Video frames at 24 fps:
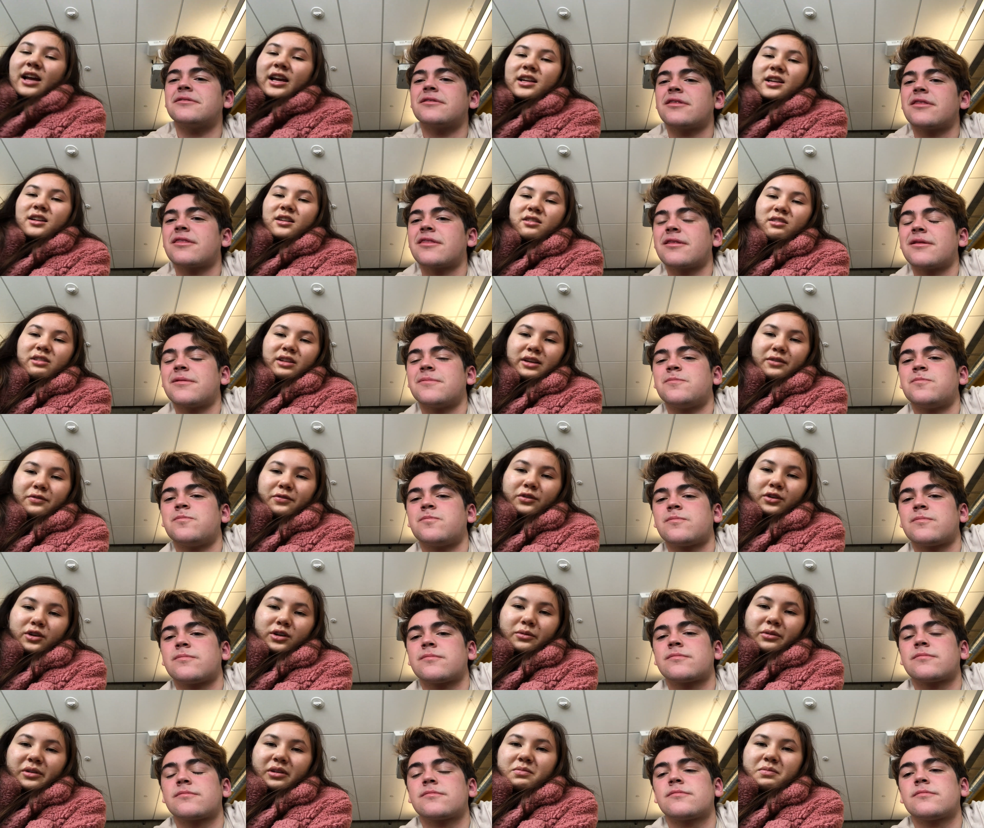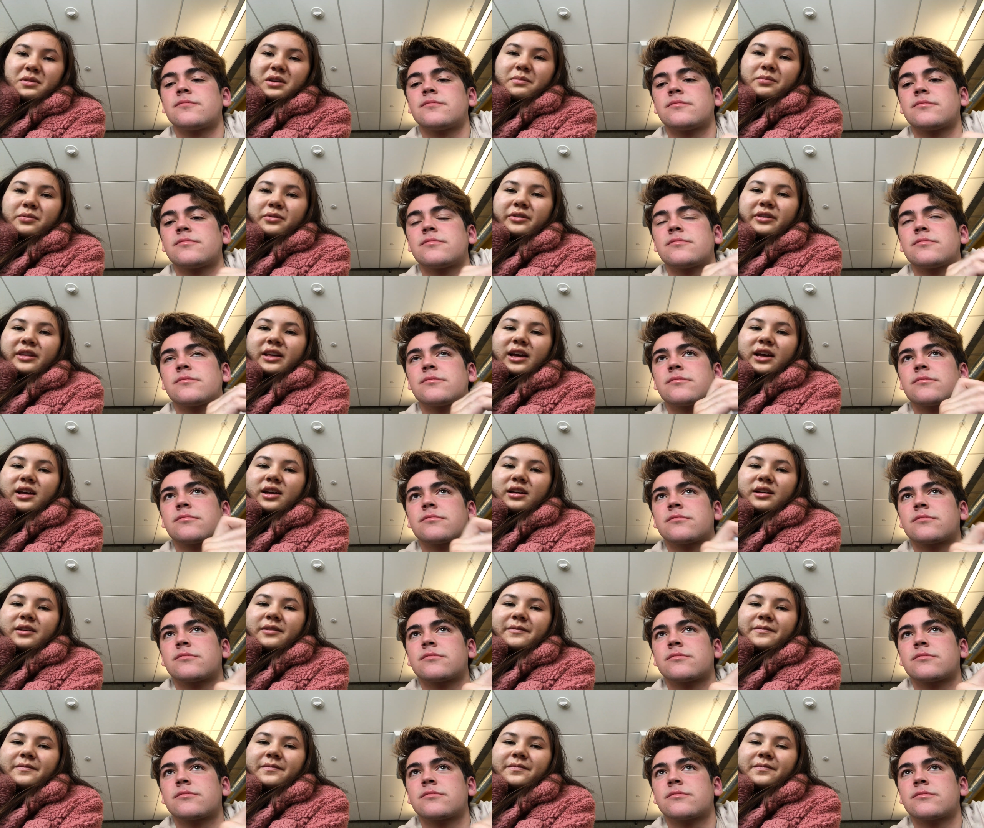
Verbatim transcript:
Speaker 1: I can only flirt with people that